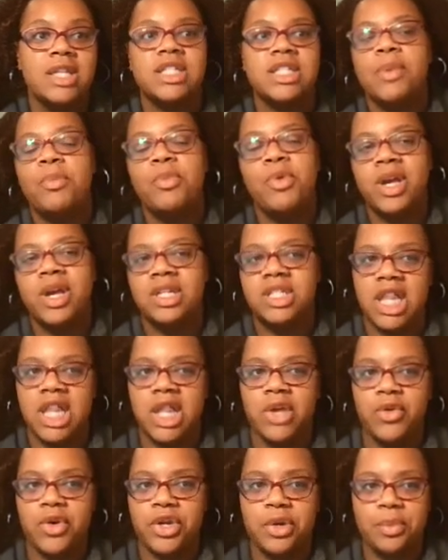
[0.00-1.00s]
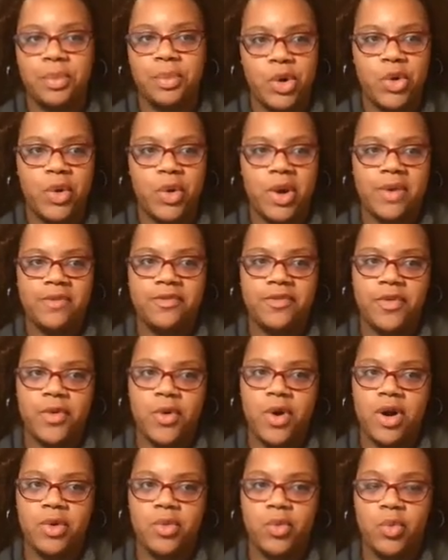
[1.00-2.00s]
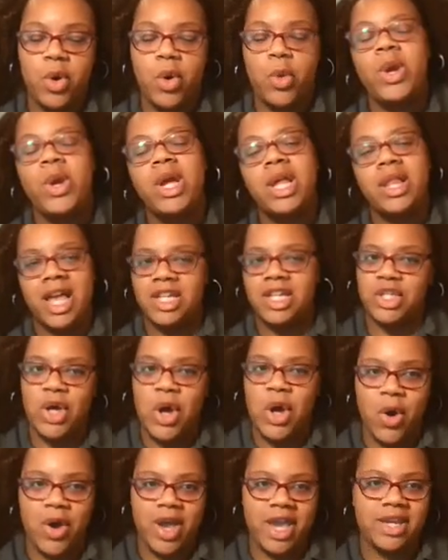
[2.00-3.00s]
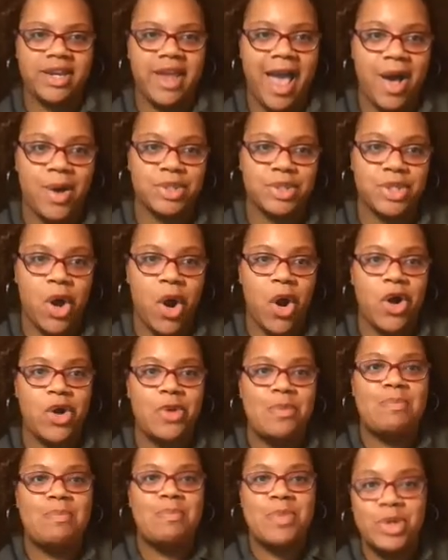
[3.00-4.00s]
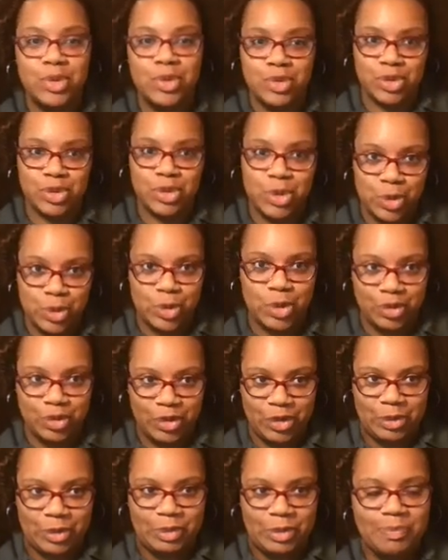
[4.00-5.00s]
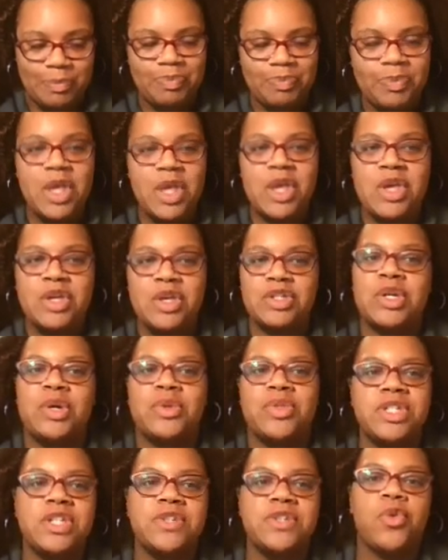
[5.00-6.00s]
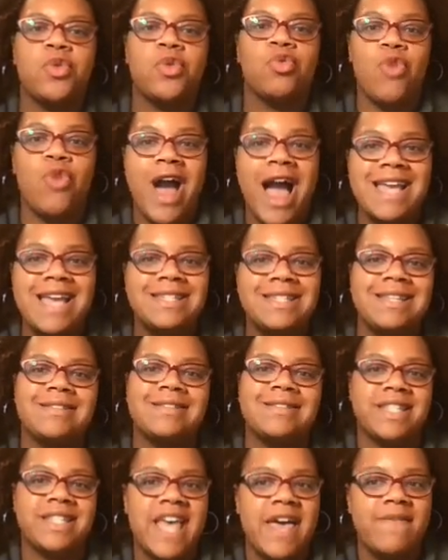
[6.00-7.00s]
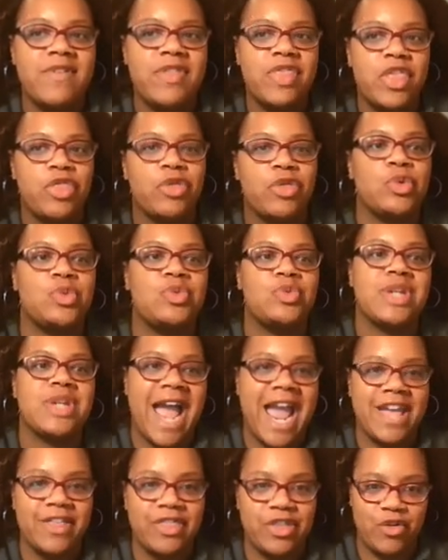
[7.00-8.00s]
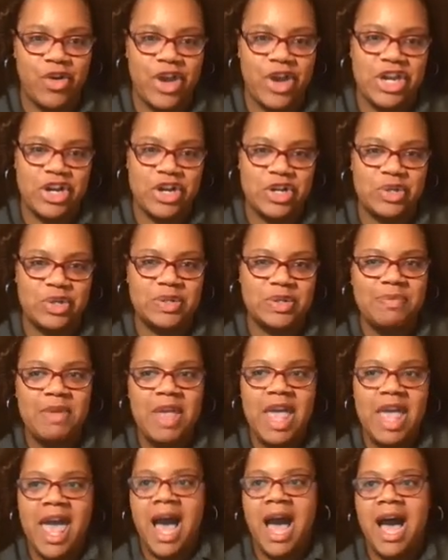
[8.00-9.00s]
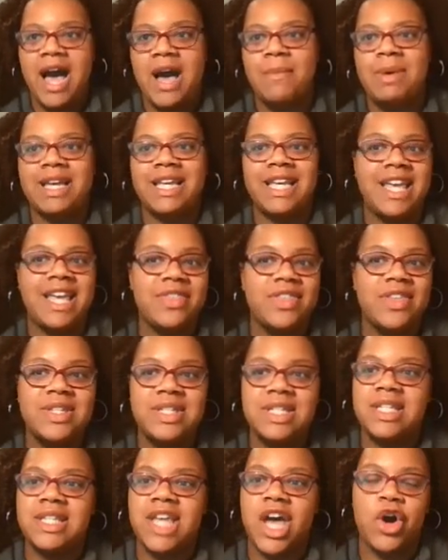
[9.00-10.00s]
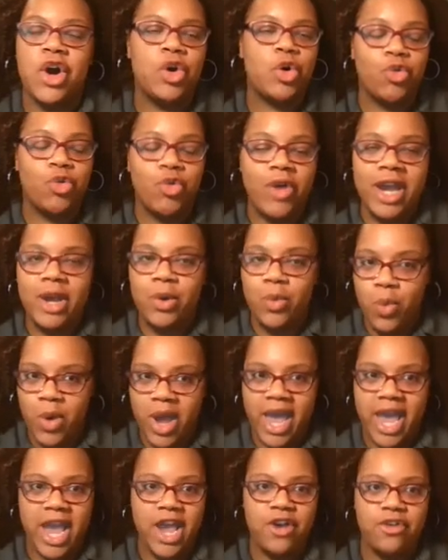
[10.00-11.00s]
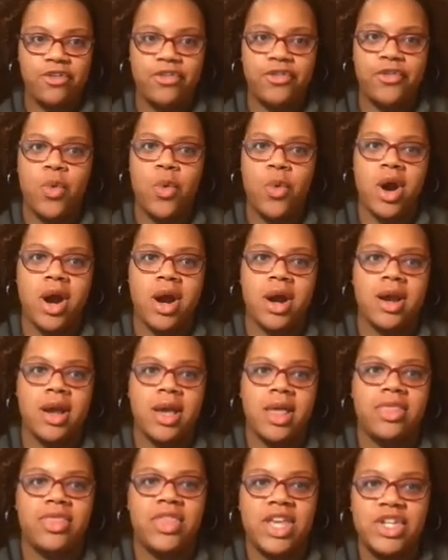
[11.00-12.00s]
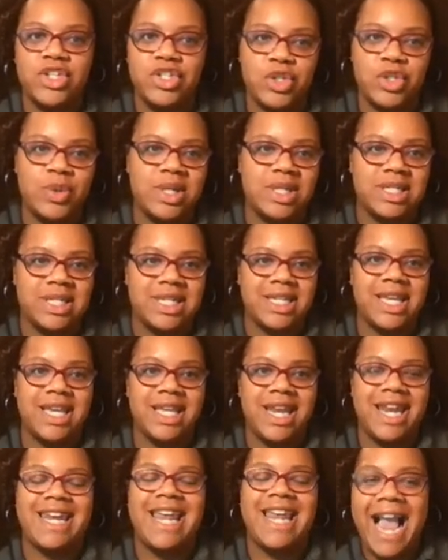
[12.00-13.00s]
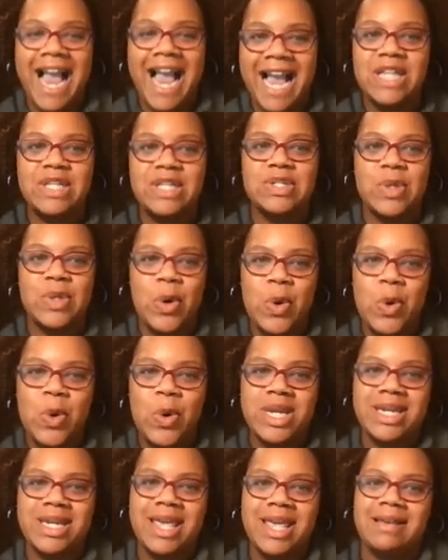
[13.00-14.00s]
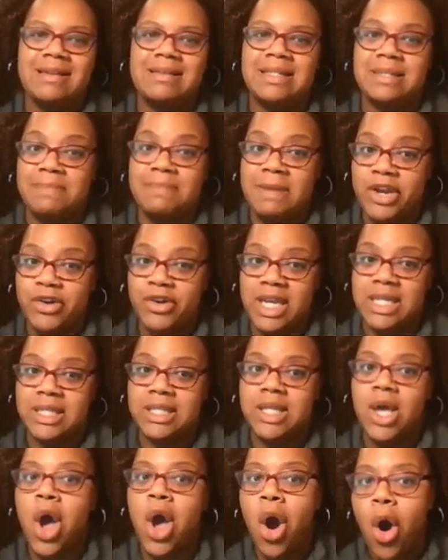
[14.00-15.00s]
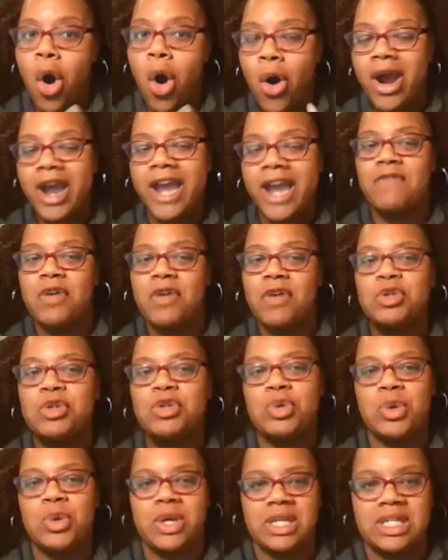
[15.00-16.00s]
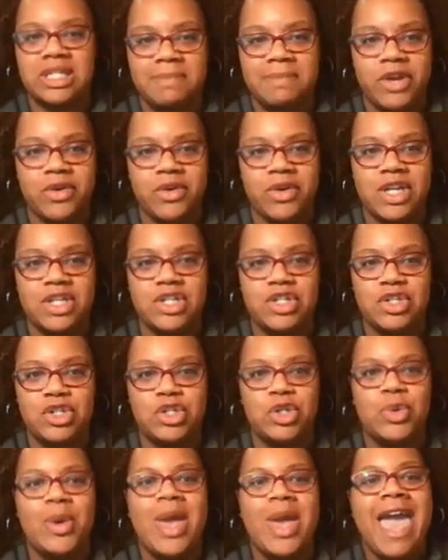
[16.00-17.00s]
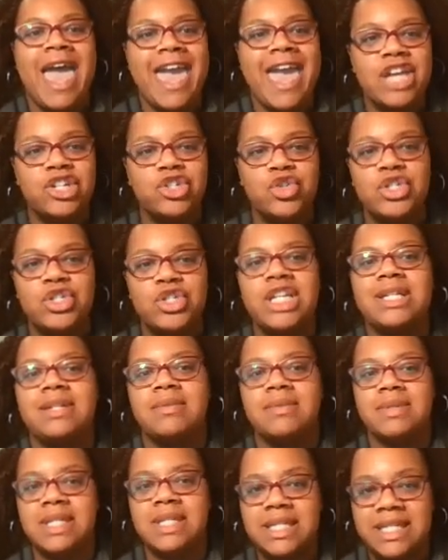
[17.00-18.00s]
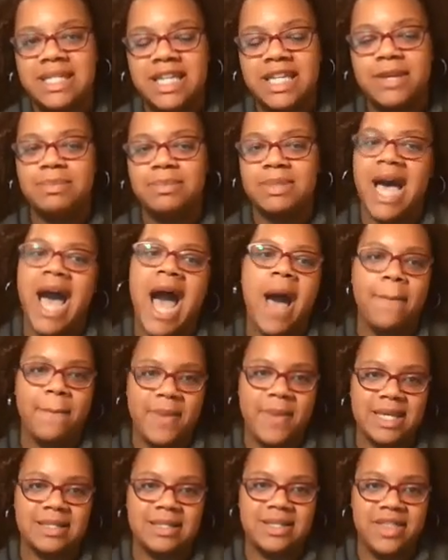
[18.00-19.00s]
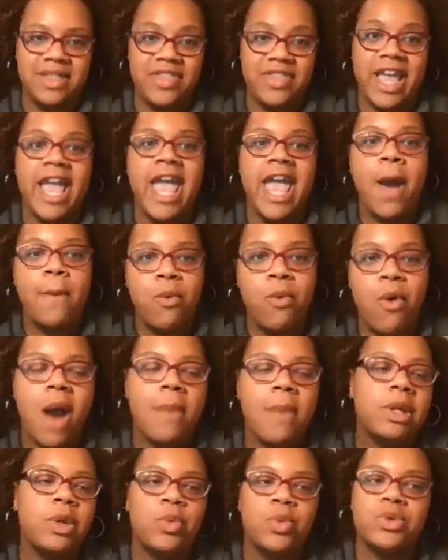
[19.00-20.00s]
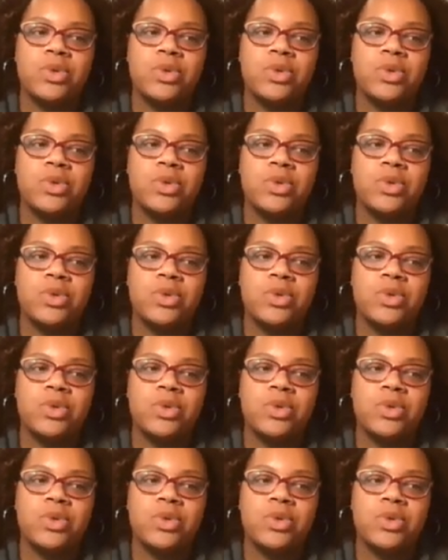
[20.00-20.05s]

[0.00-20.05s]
Summer Accelerator program for what we like to call in-house our middle school group. So this is for rising 7th through 9th graders. Again, this is a great way for these students to get a hands-on experience or a virtual experience to interesting STEM topics that they probably